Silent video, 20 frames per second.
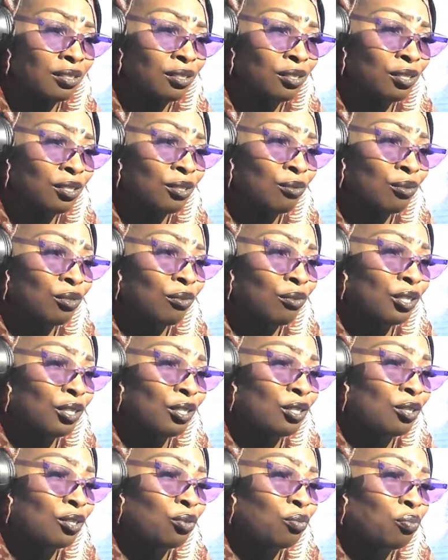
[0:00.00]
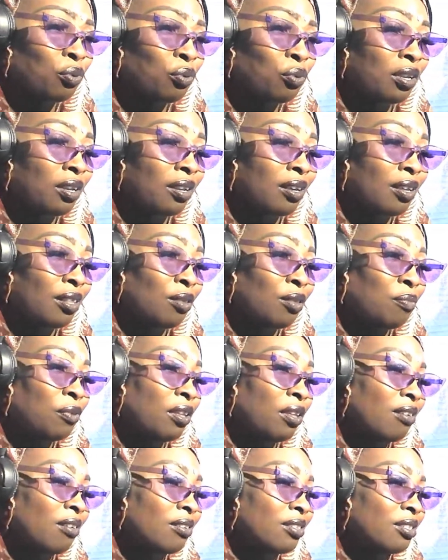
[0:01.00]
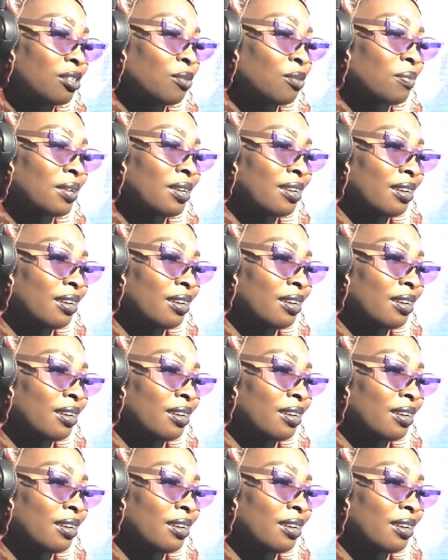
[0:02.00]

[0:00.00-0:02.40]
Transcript: is 222.9 The Mothership,